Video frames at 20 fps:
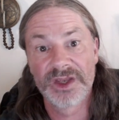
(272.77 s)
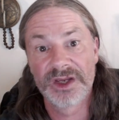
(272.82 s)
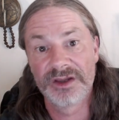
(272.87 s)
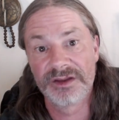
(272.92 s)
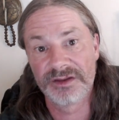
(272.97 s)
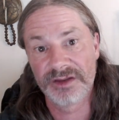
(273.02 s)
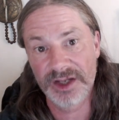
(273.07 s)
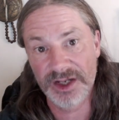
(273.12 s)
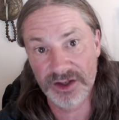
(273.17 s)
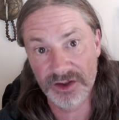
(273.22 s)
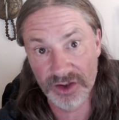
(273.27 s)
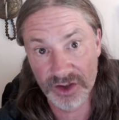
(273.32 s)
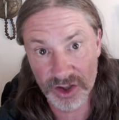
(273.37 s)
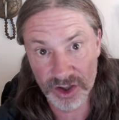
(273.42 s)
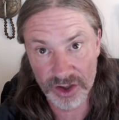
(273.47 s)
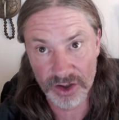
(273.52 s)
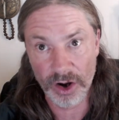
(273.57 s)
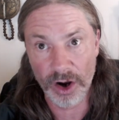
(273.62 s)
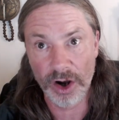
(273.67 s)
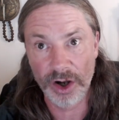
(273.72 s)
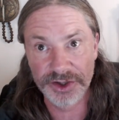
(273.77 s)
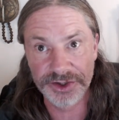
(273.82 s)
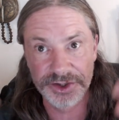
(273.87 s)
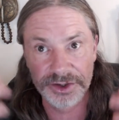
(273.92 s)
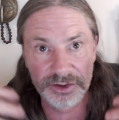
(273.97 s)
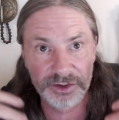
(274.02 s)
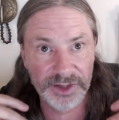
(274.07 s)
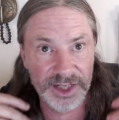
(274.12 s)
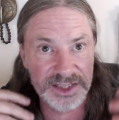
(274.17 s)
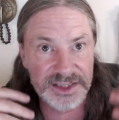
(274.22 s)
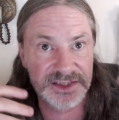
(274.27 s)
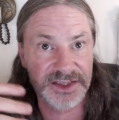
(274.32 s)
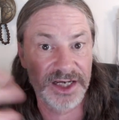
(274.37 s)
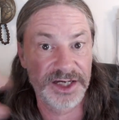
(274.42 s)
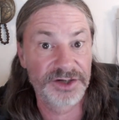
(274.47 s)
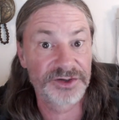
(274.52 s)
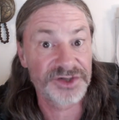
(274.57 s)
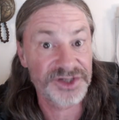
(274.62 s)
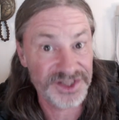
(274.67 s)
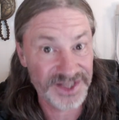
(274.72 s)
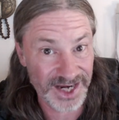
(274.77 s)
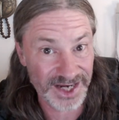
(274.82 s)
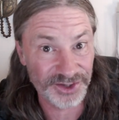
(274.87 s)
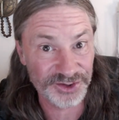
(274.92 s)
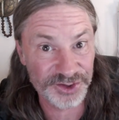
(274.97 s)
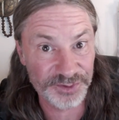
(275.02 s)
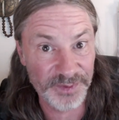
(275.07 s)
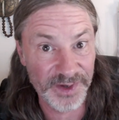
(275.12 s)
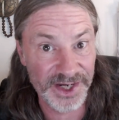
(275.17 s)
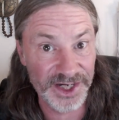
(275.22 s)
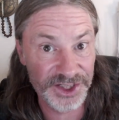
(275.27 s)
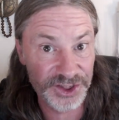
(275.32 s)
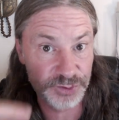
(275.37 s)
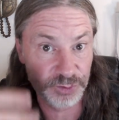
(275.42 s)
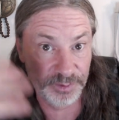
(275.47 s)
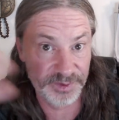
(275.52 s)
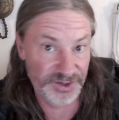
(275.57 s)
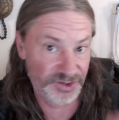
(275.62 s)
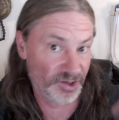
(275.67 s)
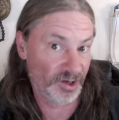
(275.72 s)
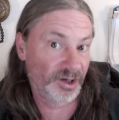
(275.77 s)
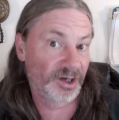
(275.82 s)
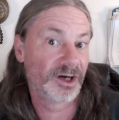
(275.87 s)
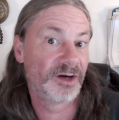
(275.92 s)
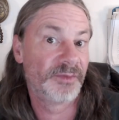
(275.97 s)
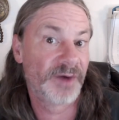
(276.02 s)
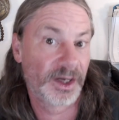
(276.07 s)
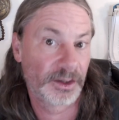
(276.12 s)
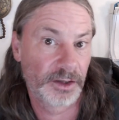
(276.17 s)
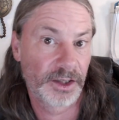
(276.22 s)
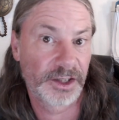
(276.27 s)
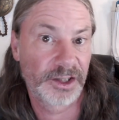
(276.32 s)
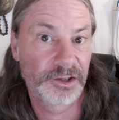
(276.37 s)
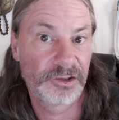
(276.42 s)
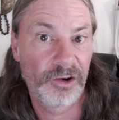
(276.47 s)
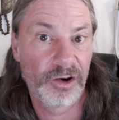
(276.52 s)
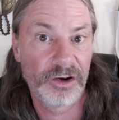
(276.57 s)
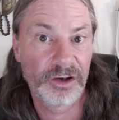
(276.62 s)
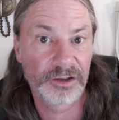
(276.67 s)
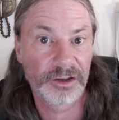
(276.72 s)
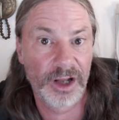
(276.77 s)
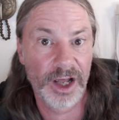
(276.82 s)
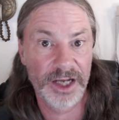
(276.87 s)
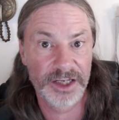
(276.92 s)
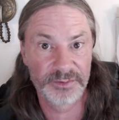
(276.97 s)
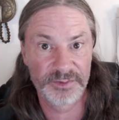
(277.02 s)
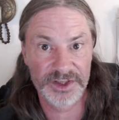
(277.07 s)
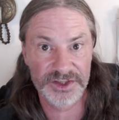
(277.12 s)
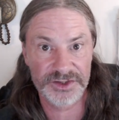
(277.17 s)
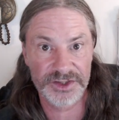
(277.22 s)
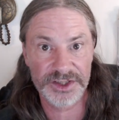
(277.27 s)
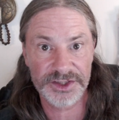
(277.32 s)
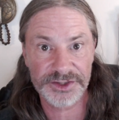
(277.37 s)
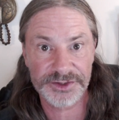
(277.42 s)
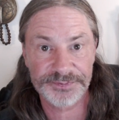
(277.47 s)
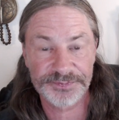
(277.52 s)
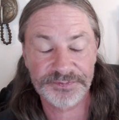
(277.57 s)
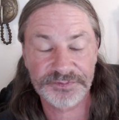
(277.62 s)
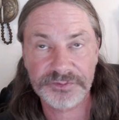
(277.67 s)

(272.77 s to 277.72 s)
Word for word: Then on your, let's say your sales page, we'll be talking about like an online business.